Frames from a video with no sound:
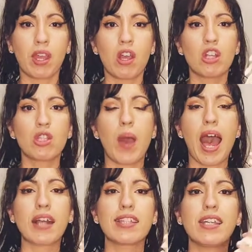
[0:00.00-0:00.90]
So
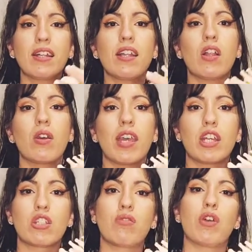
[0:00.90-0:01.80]
axial
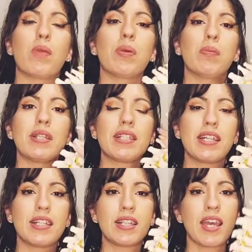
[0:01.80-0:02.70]
elongation, for our
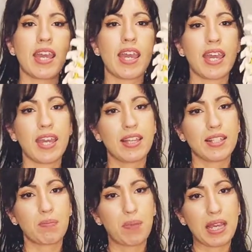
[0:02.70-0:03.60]
purposes, is
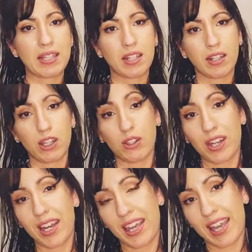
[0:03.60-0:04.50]
basically
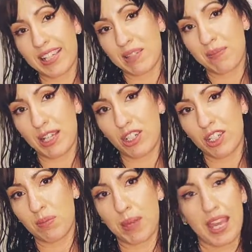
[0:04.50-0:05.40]
creating as much
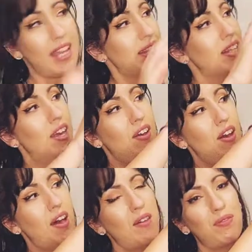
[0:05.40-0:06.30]
space
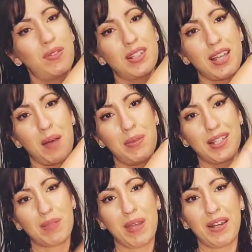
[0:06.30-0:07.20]
from the top of the
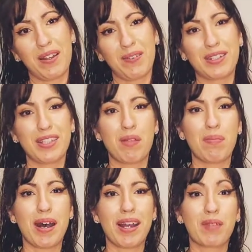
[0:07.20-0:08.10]
spine all the way to the
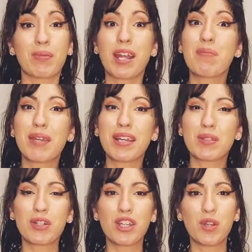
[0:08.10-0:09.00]
bottom, right? Because
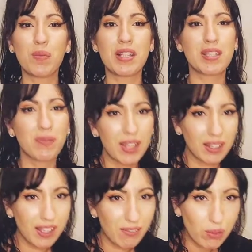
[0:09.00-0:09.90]
we're humans and we can
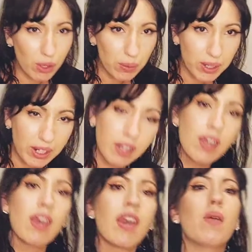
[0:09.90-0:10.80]
lean forward
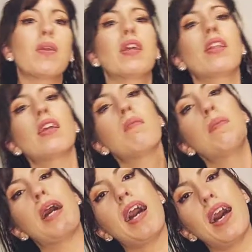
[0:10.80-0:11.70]
and we can lean
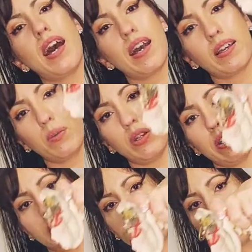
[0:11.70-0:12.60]

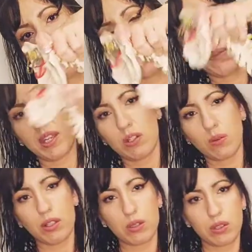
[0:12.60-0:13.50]
backwards and we can do
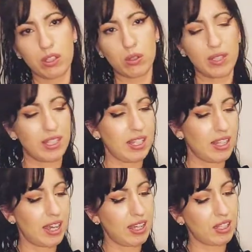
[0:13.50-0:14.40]
all sorts of twisty
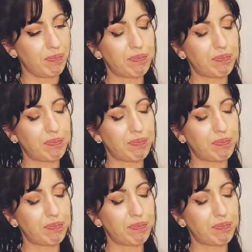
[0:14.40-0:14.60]
things.